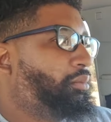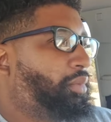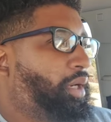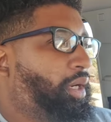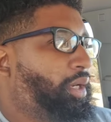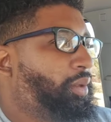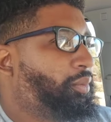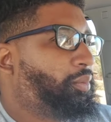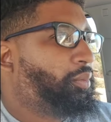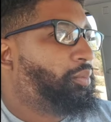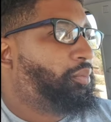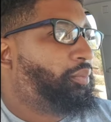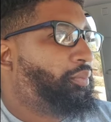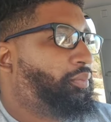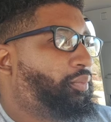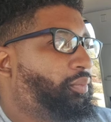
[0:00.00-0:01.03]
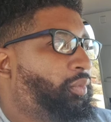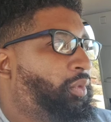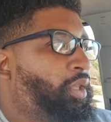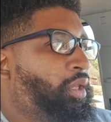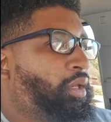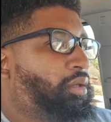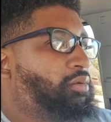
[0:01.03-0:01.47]
But
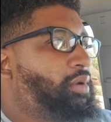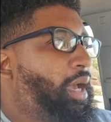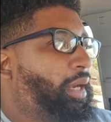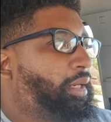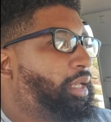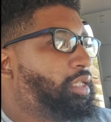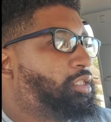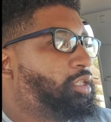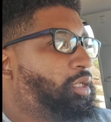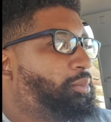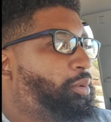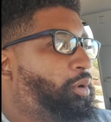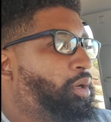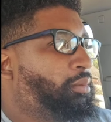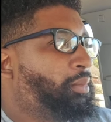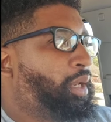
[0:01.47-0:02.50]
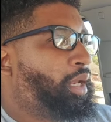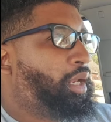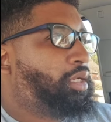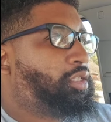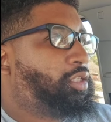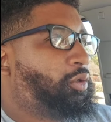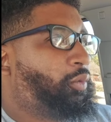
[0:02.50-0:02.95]
you got to get to the point,
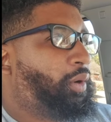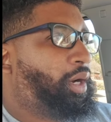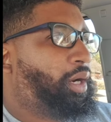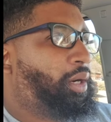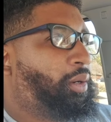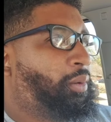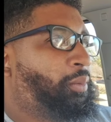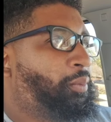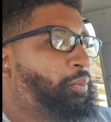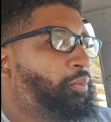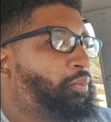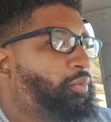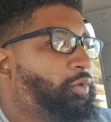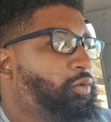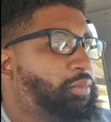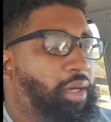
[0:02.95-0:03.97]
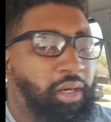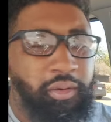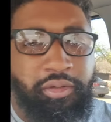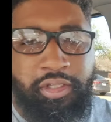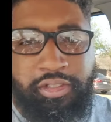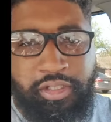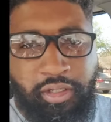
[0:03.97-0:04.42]
man, to where you bet
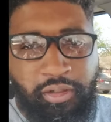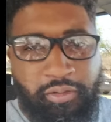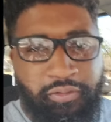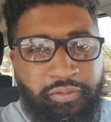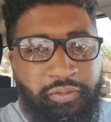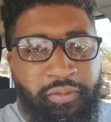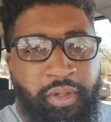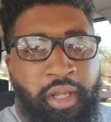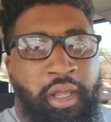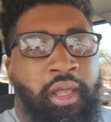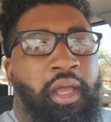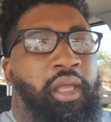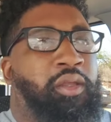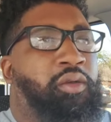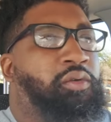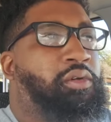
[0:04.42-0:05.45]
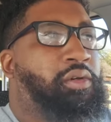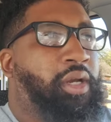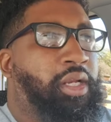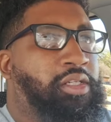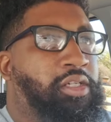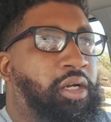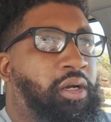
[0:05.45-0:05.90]
on yourself and you
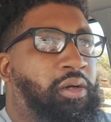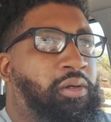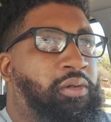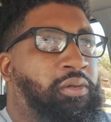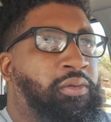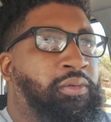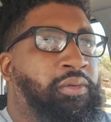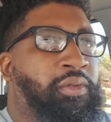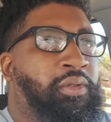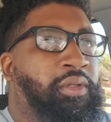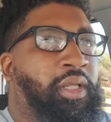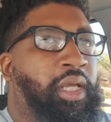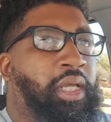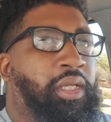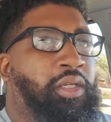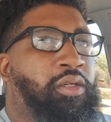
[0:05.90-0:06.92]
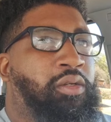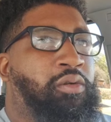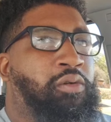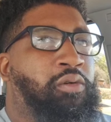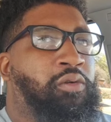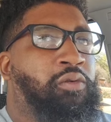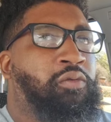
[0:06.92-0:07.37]
create your own, and
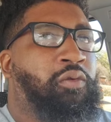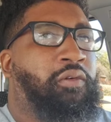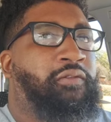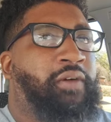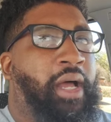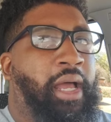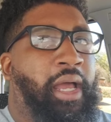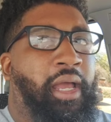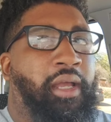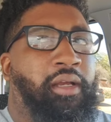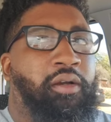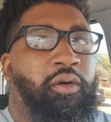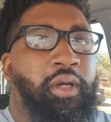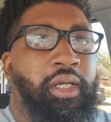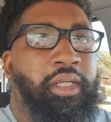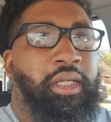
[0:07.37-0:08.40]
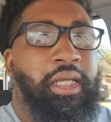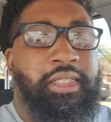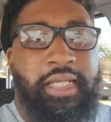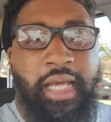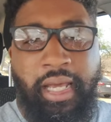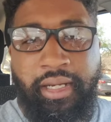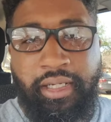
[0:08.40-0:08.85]
you will find quickly,
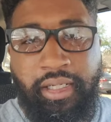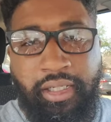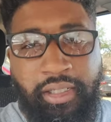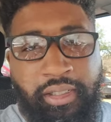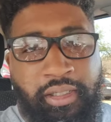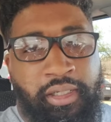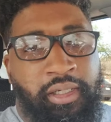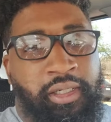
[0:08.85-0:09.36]
as I did,